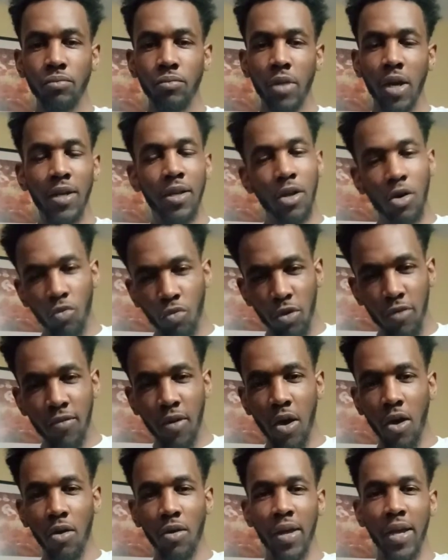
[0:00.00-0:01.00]
I know we've
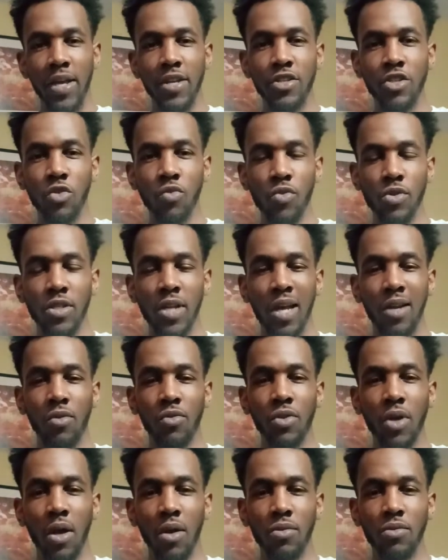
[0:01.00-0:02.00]
all had suicidal
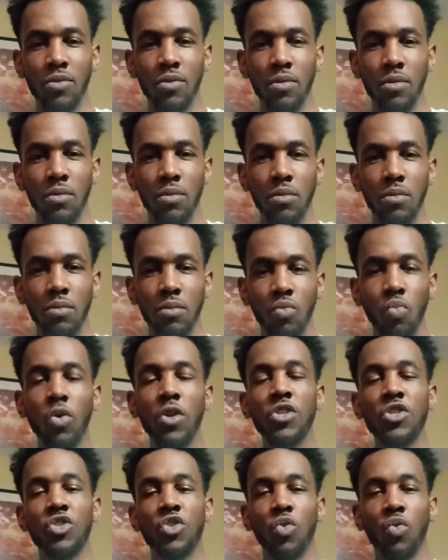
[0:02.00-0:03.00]
thoughts. What
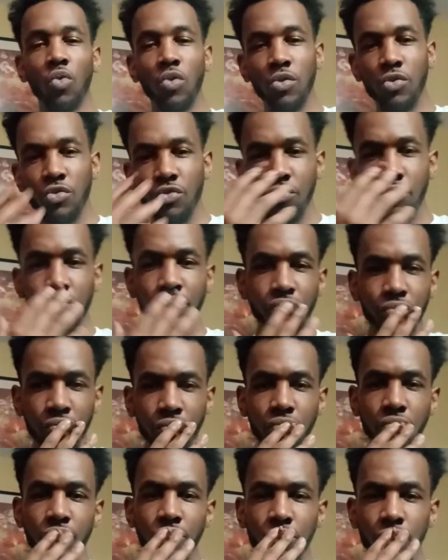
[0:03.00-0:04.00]
is yours?
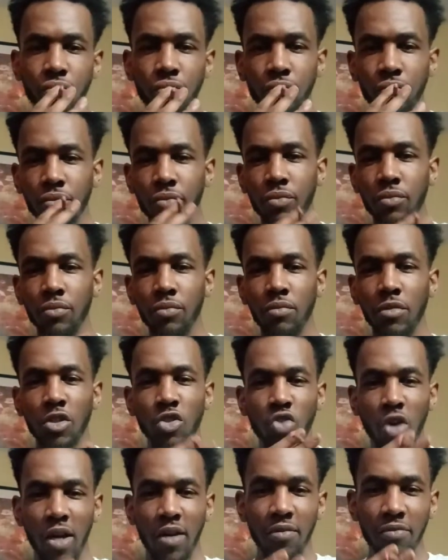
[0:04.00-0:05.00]
And
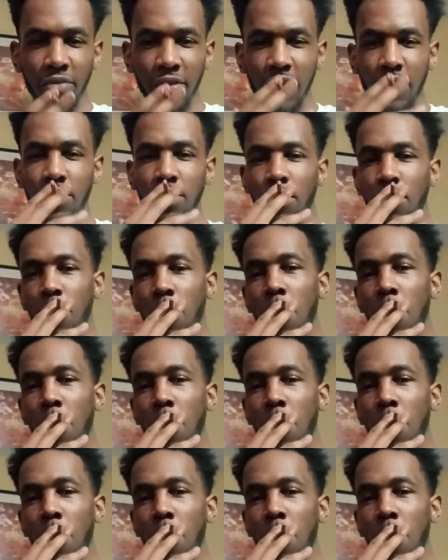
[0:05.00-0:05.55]
try to fix it.